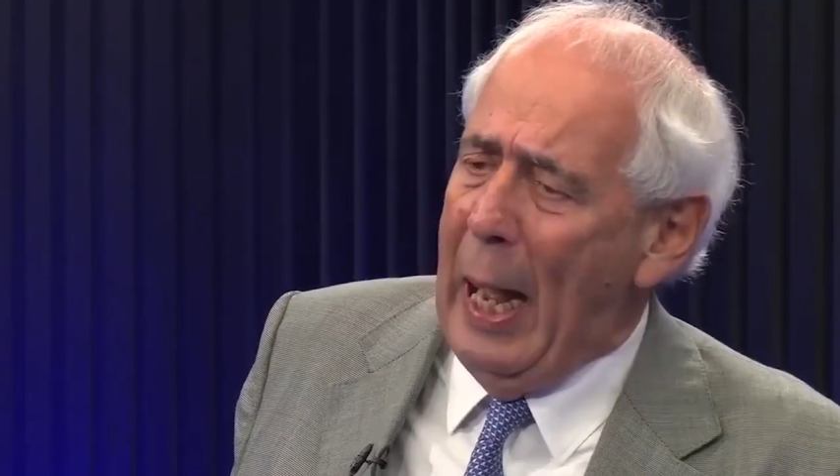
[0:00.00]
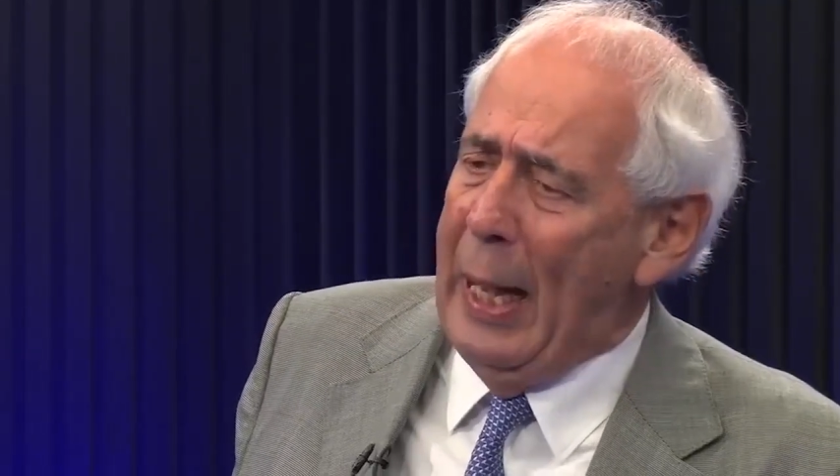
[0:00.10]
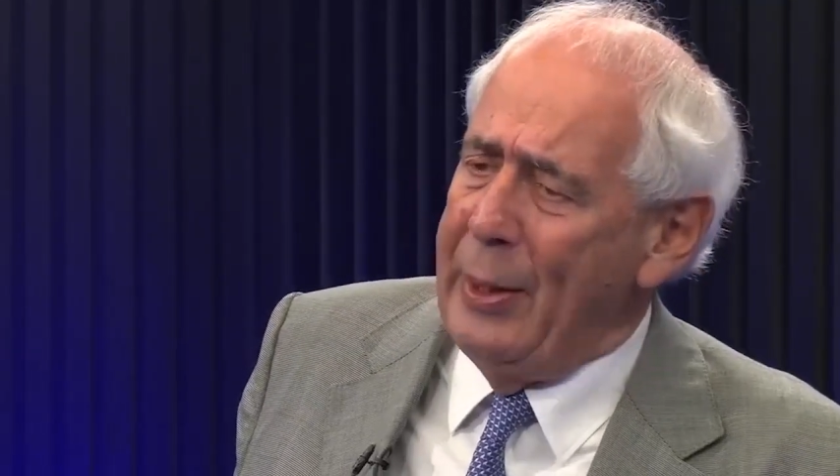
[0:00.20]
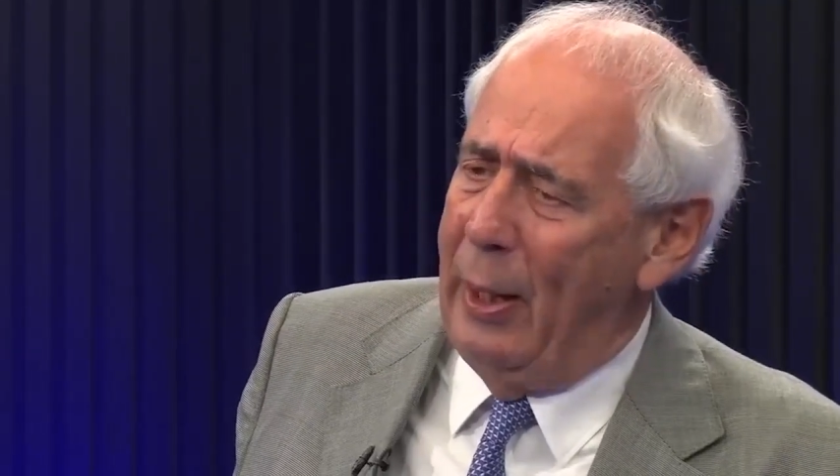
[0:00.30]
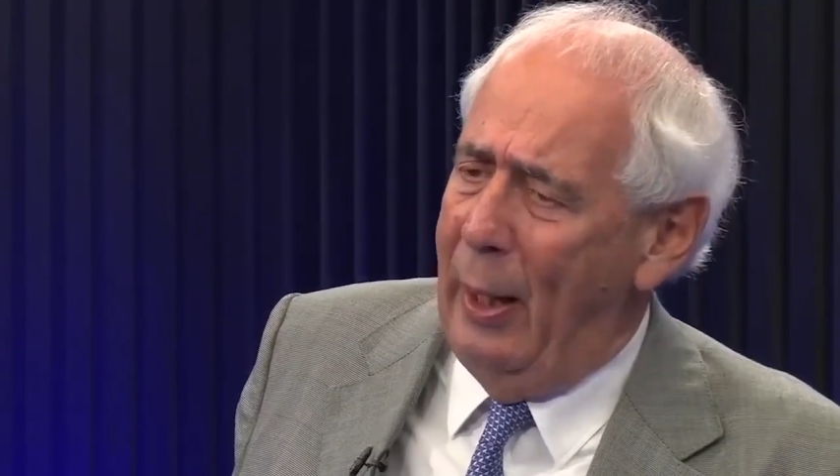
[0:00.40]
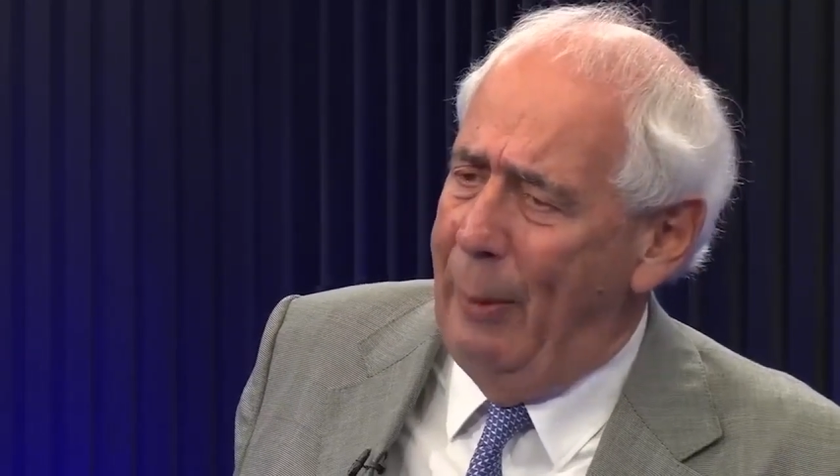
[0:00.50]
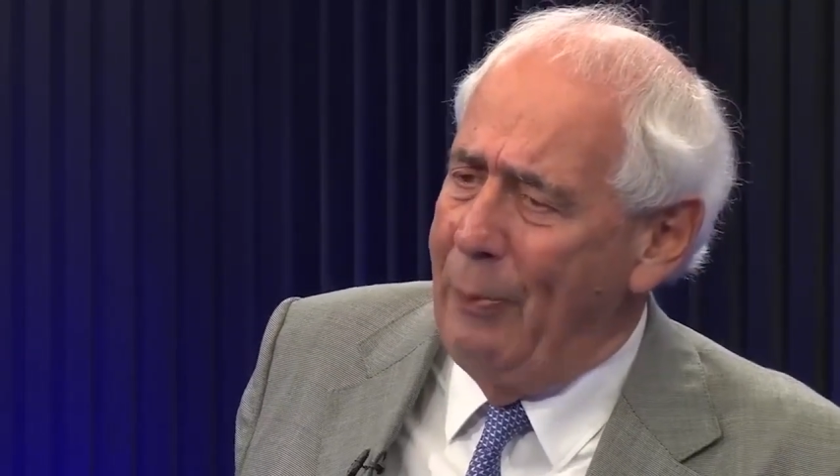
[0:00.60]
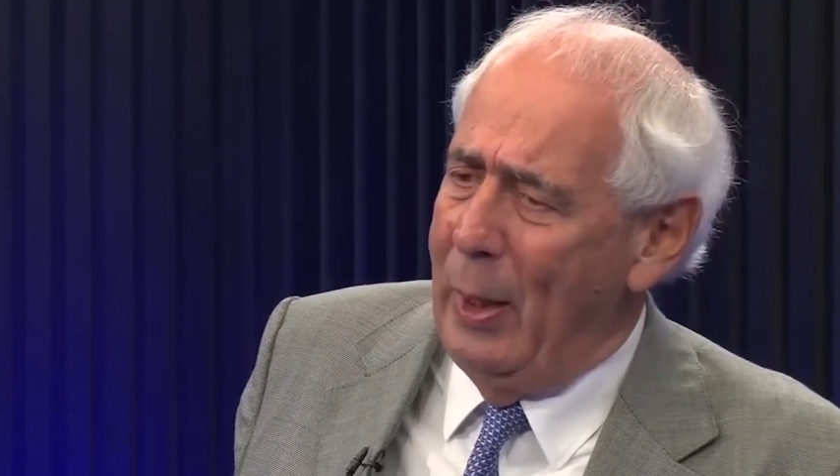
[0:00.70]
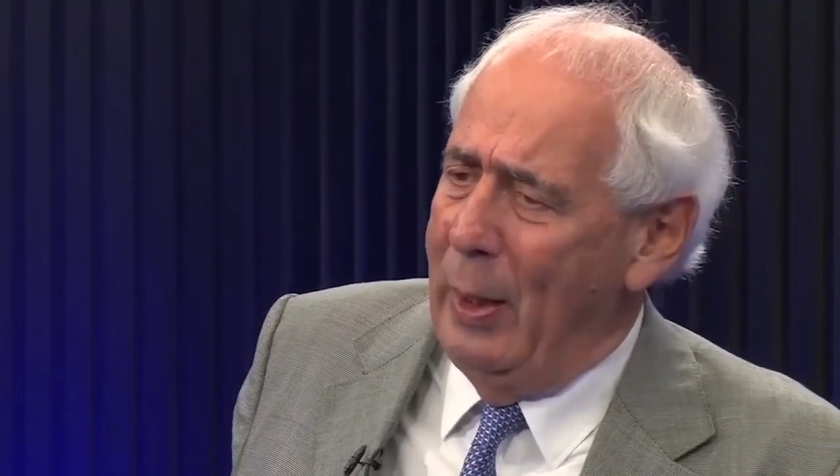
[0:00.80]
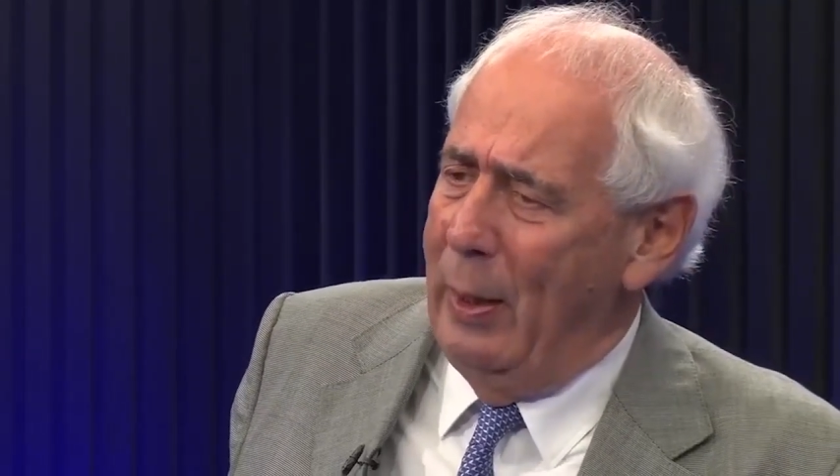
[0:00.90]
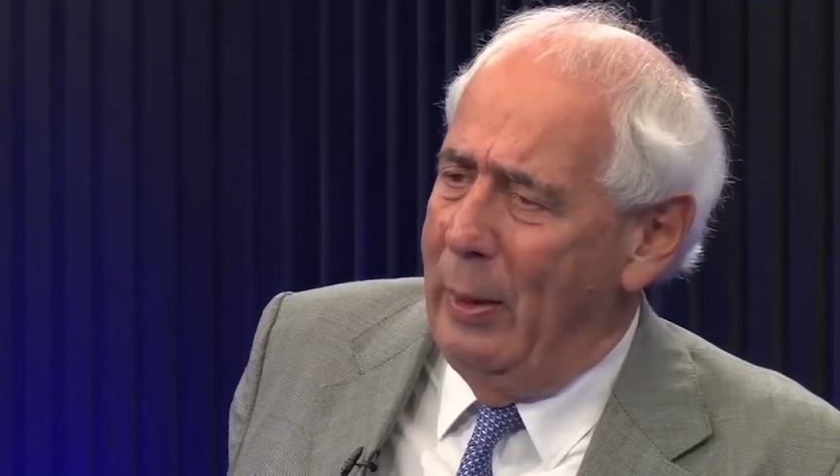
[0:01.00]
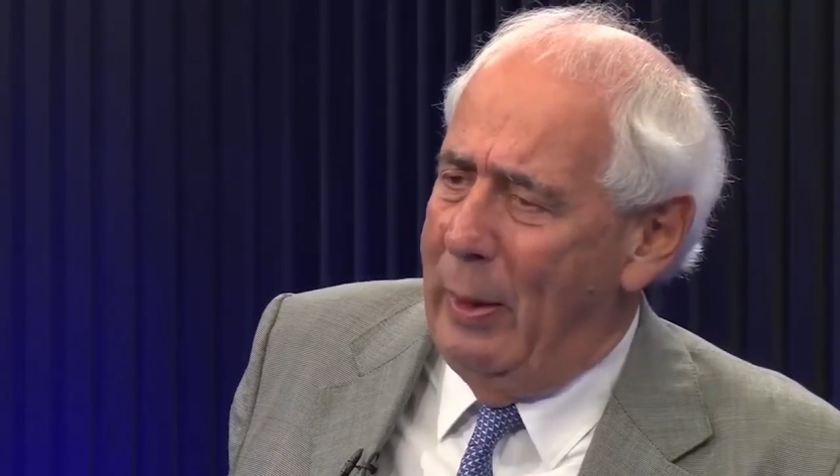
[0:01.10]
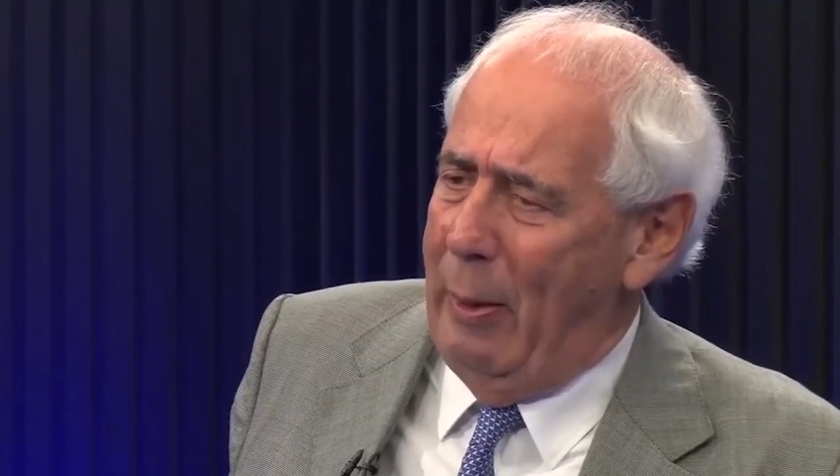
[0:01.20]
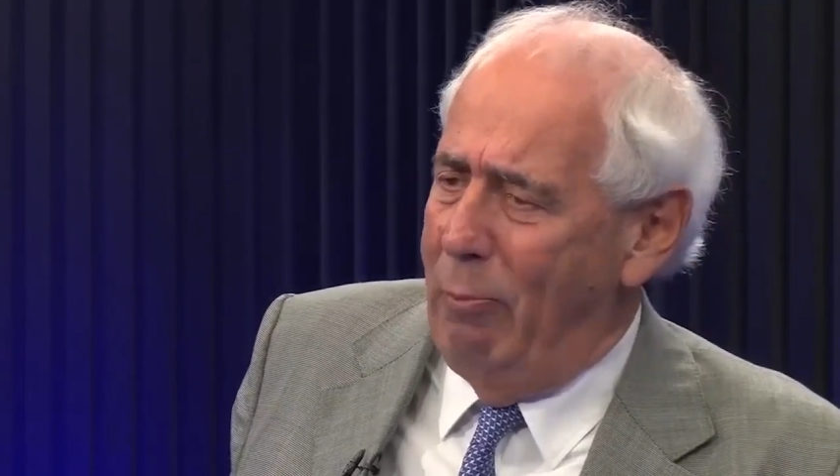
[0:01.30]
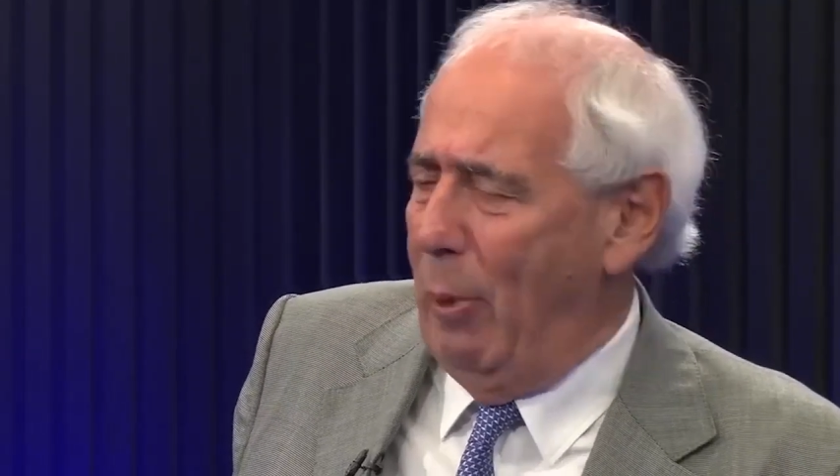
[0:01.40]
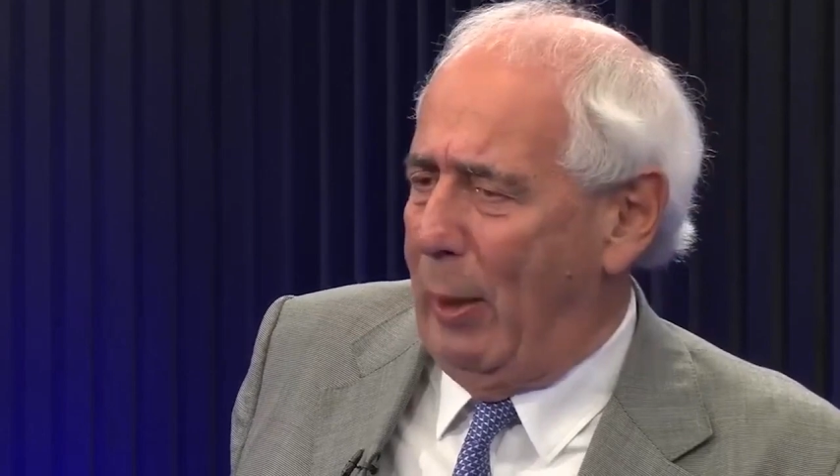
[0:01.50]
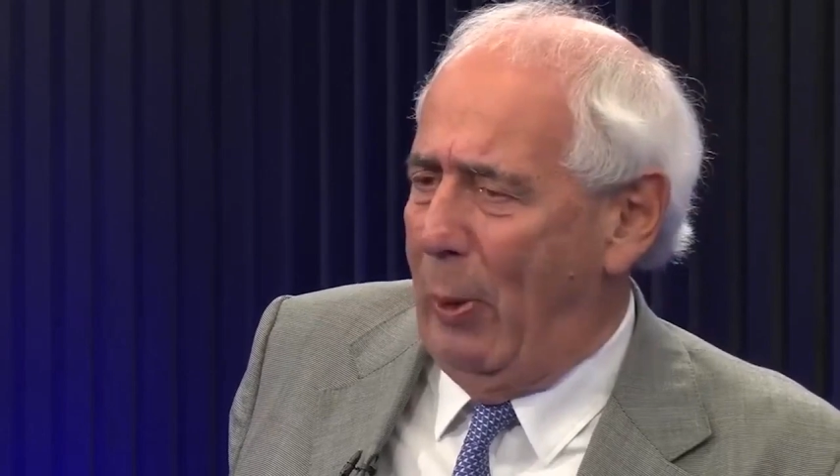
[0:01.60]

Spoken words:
And they